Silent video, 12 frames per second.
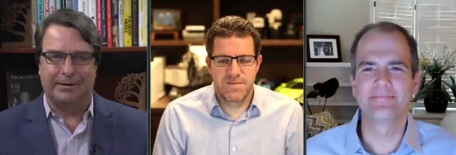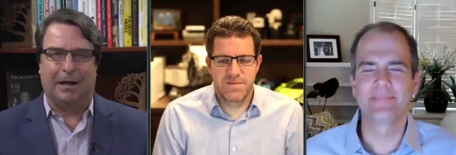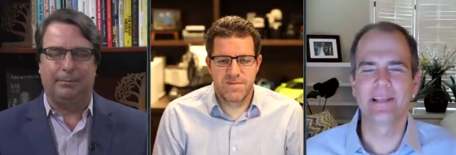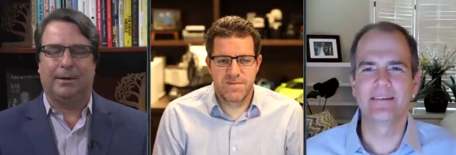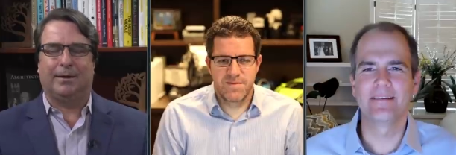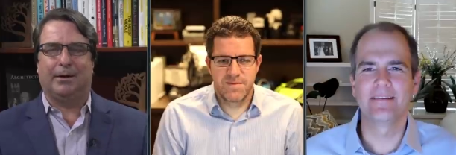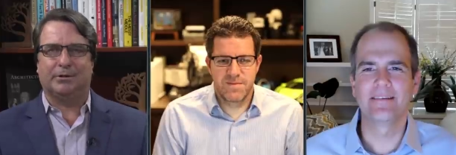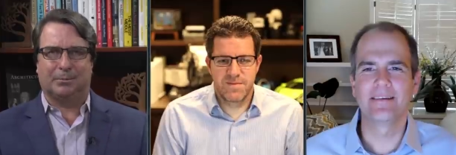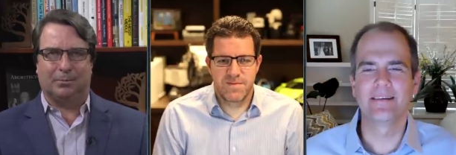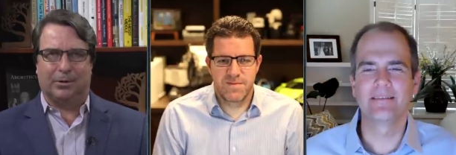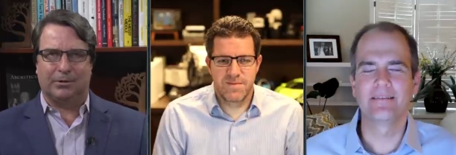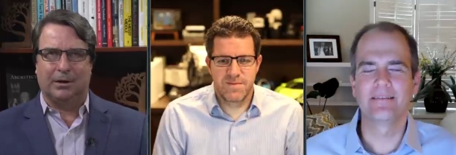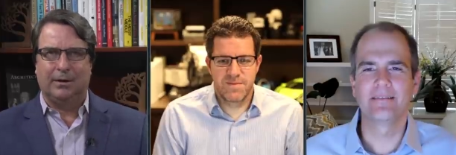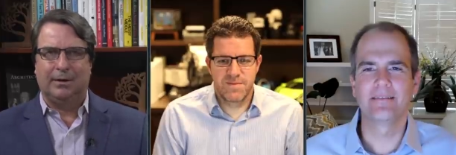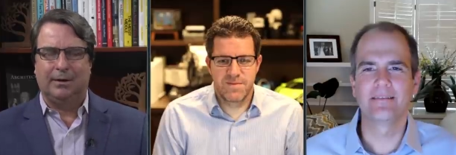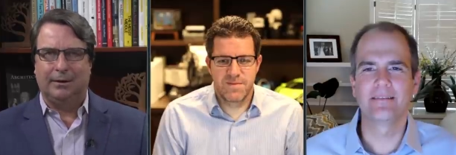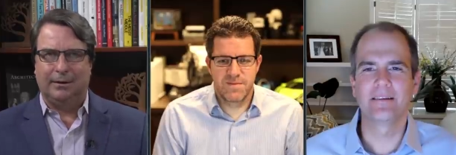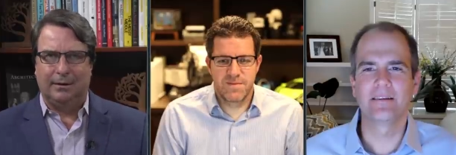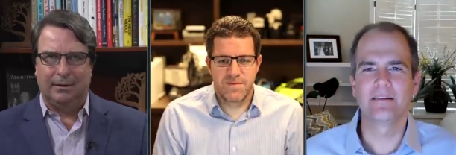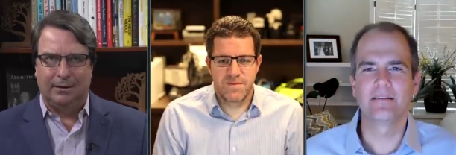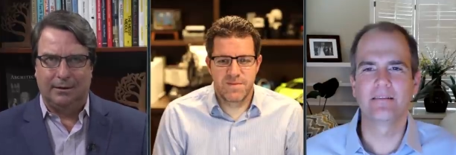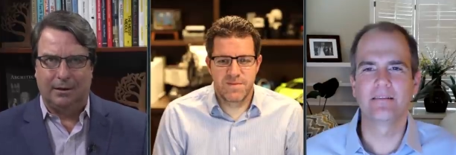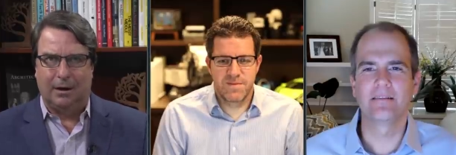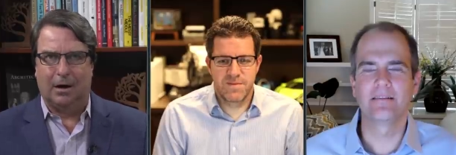Speaker 1: helping customers
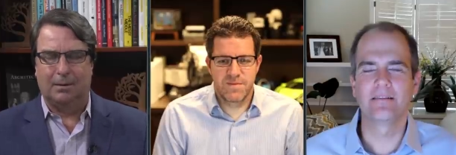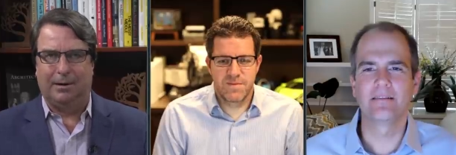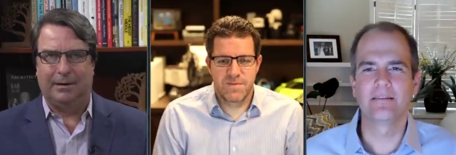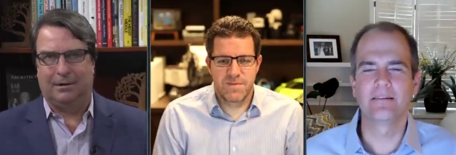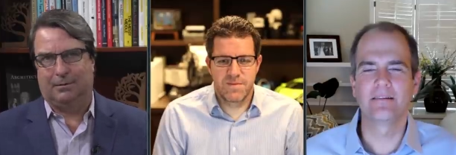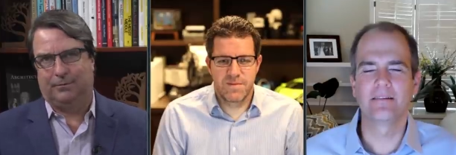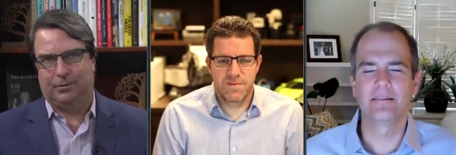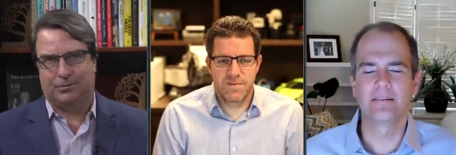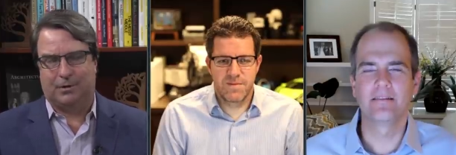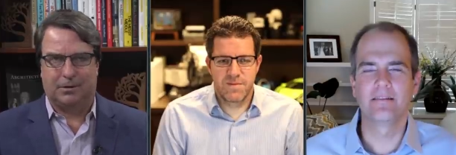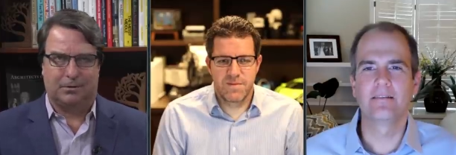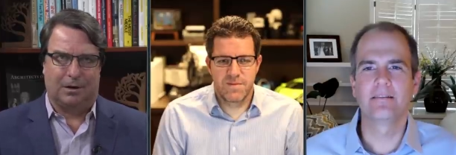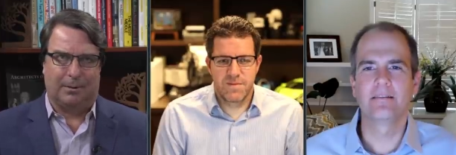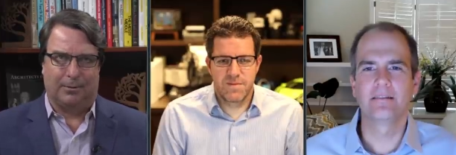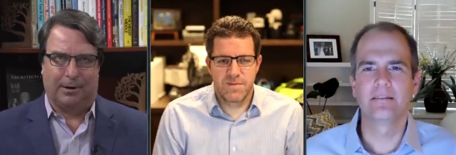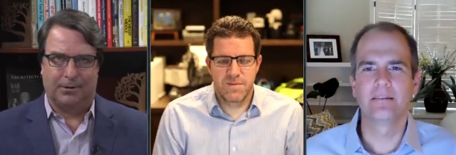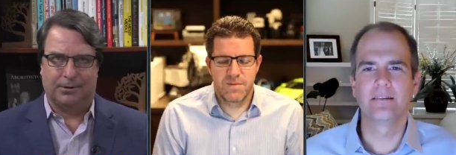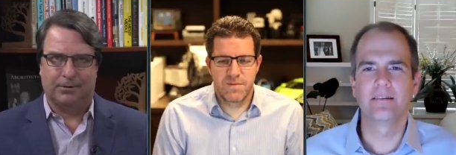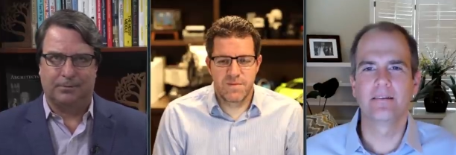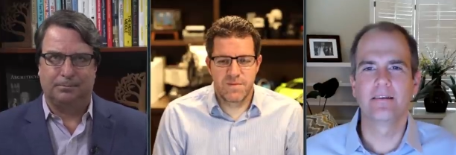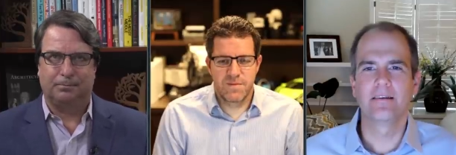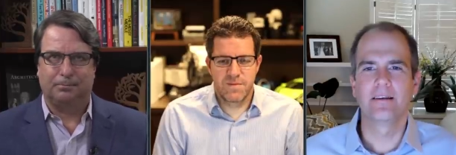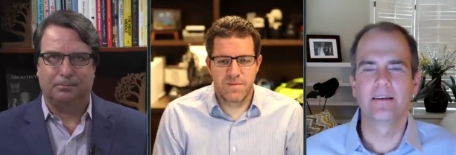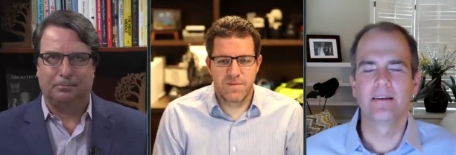automate their infrastructure operations?
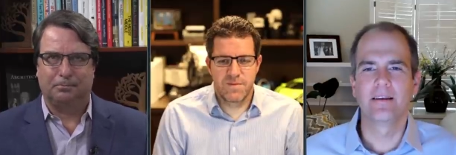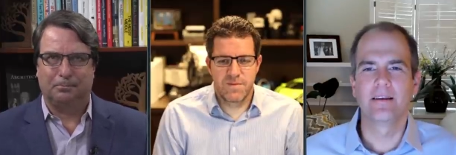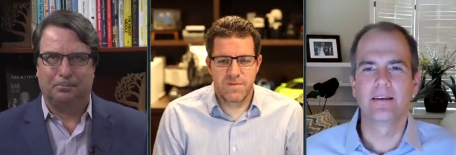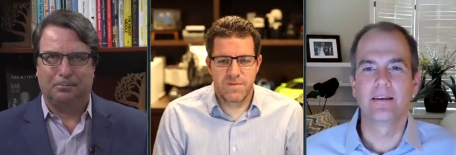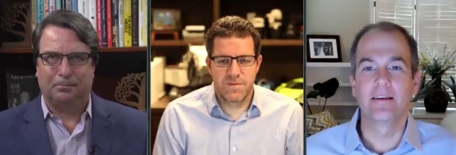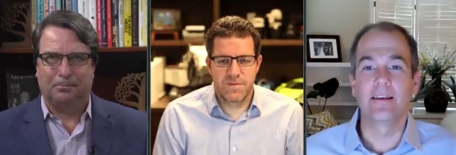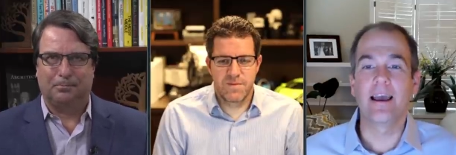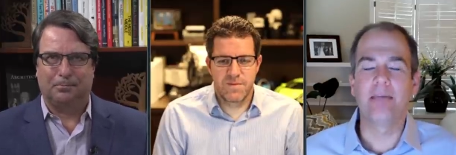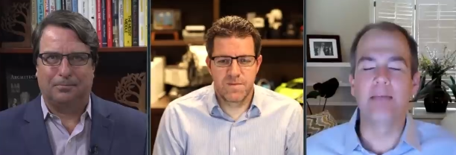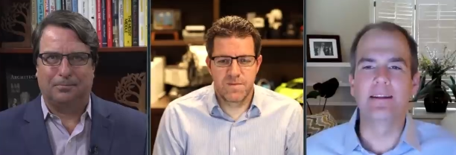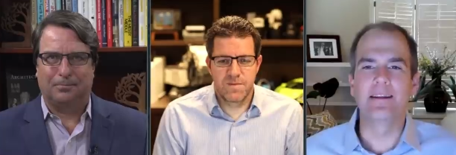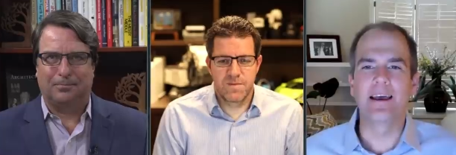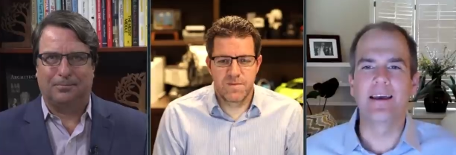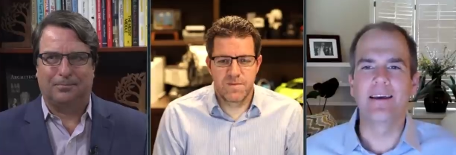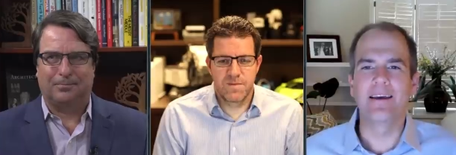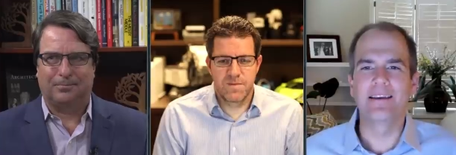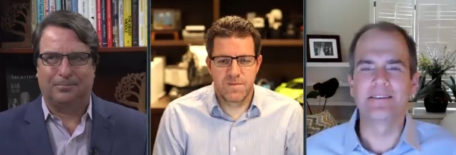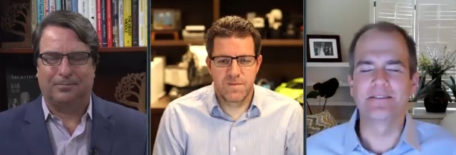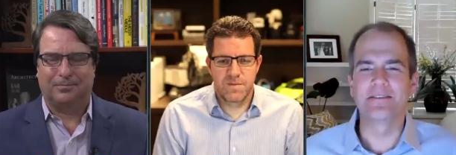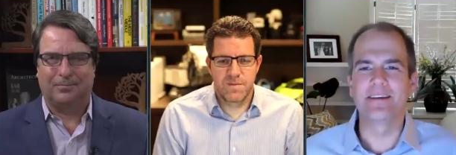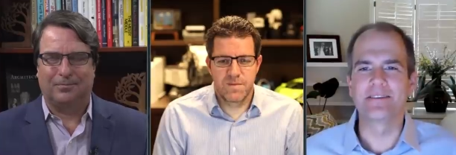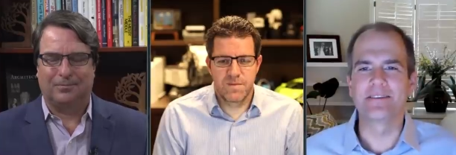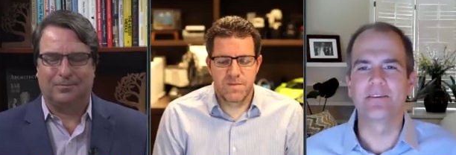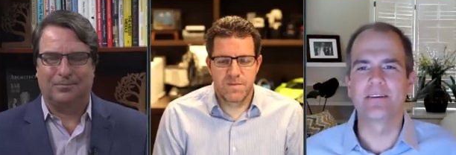
Speaker 2: Yeah, I mean, as you
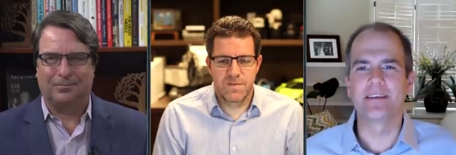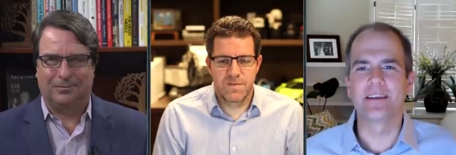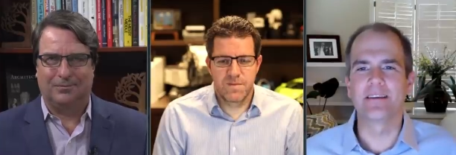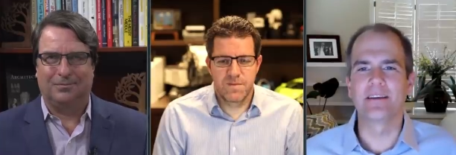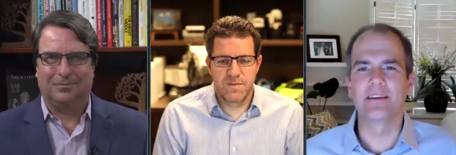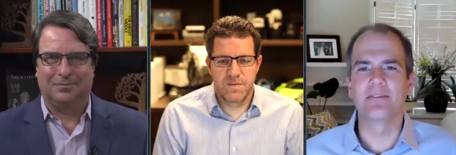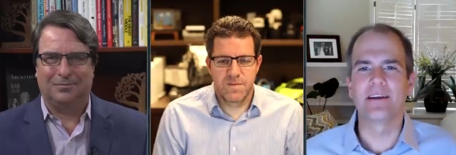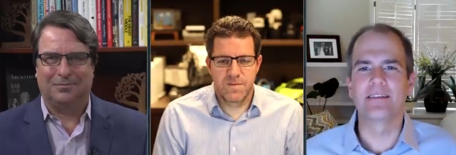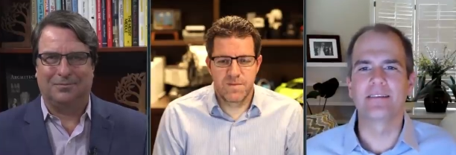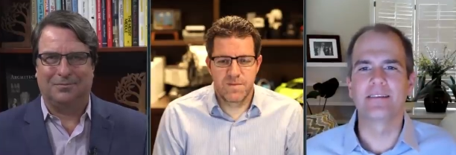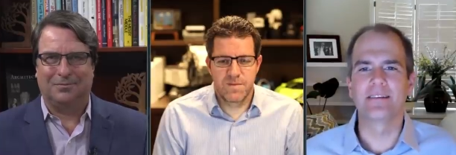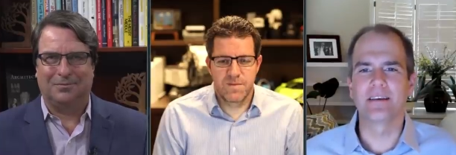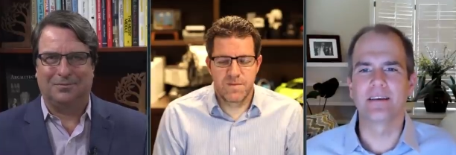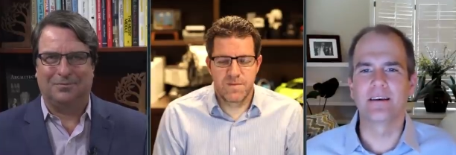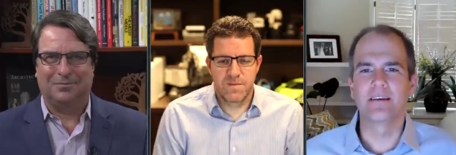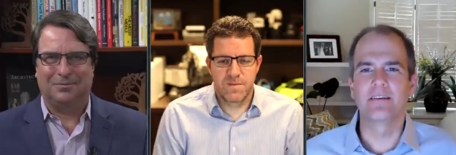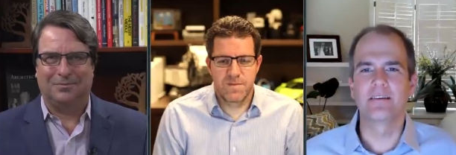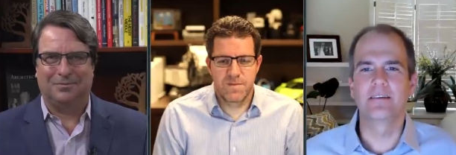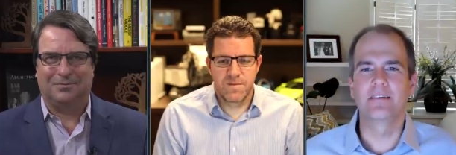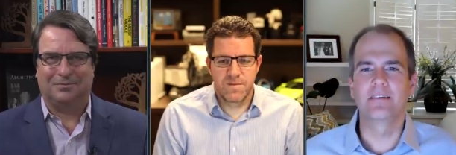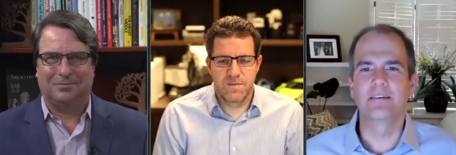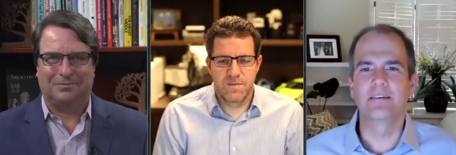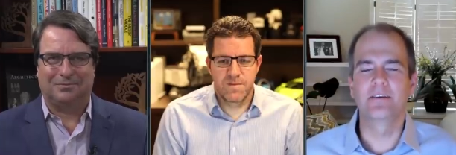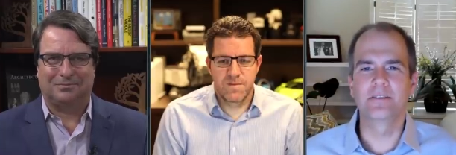as you articulated, right, this is a
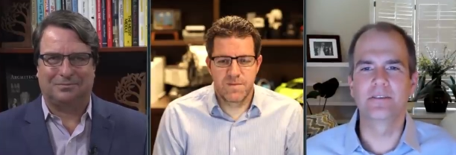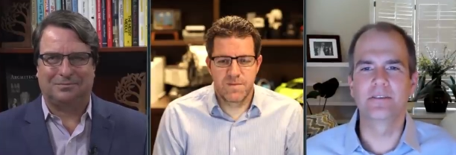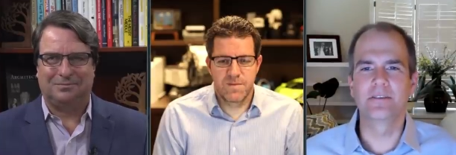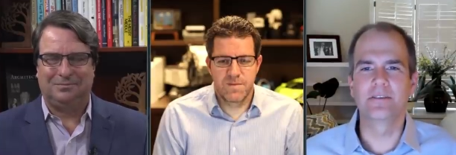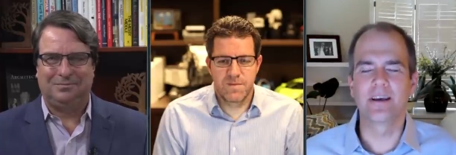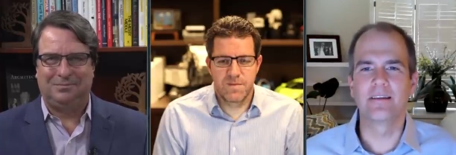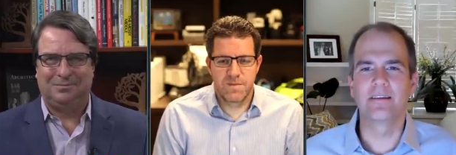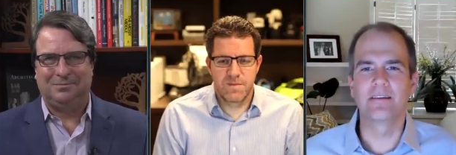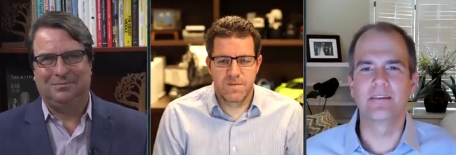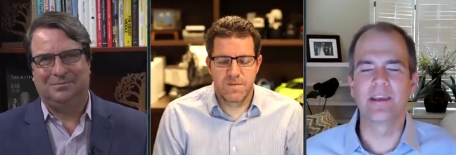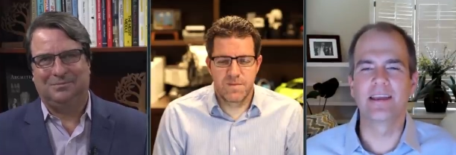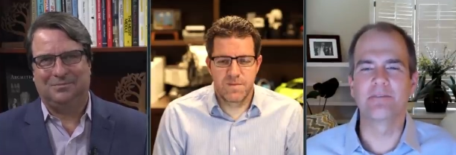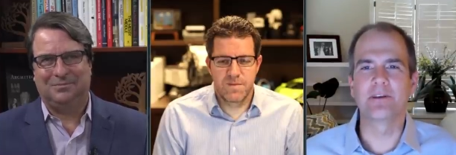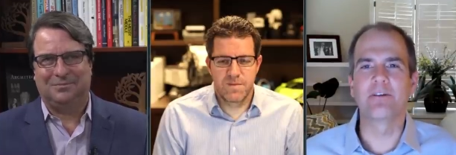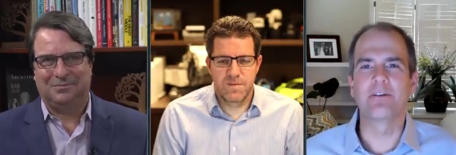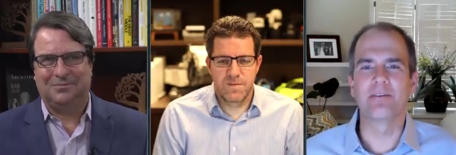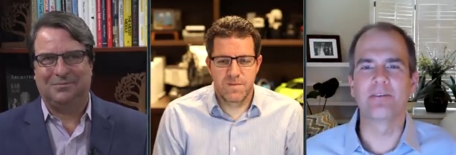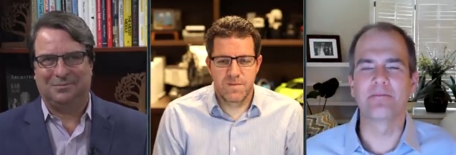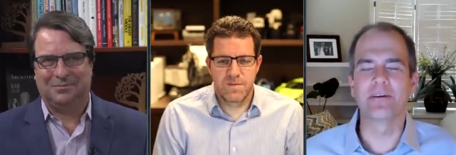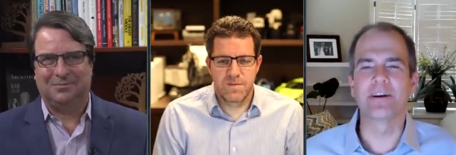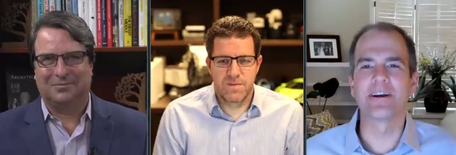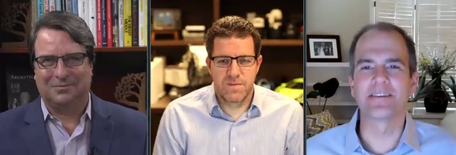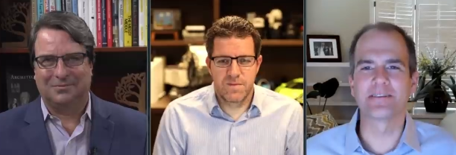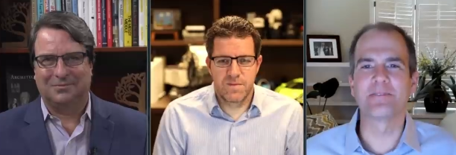huge uh, demand and requirement from our customer